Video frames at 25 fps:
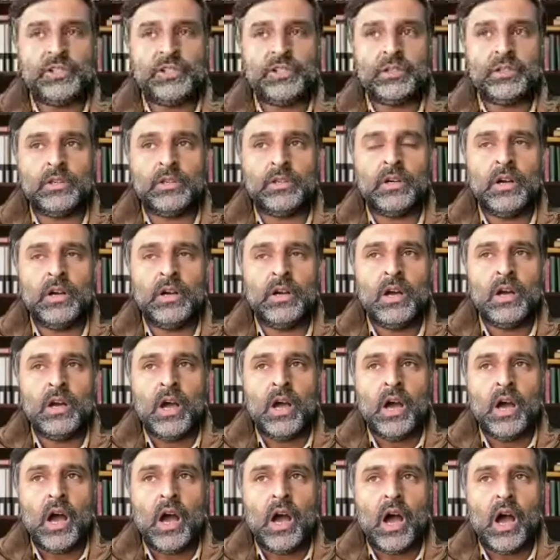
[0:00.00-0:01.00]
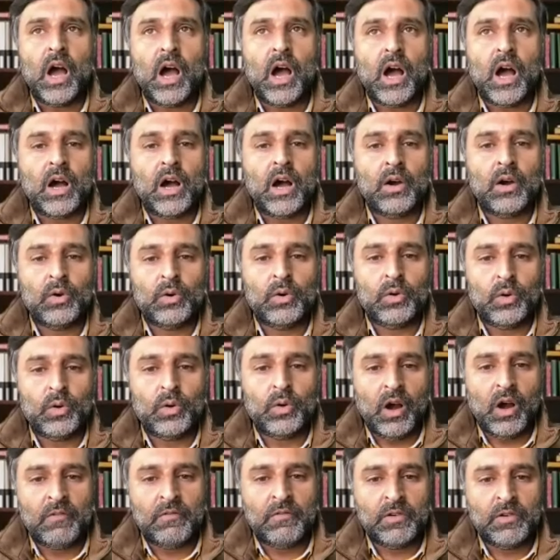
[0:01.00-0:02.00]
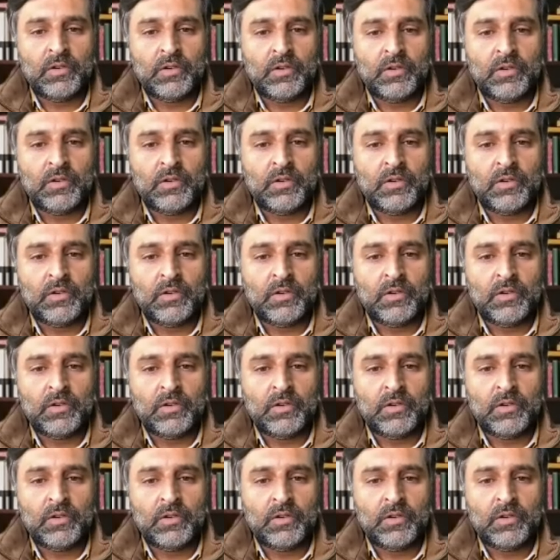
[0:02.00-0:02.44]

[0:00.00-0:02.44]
or then we measure how our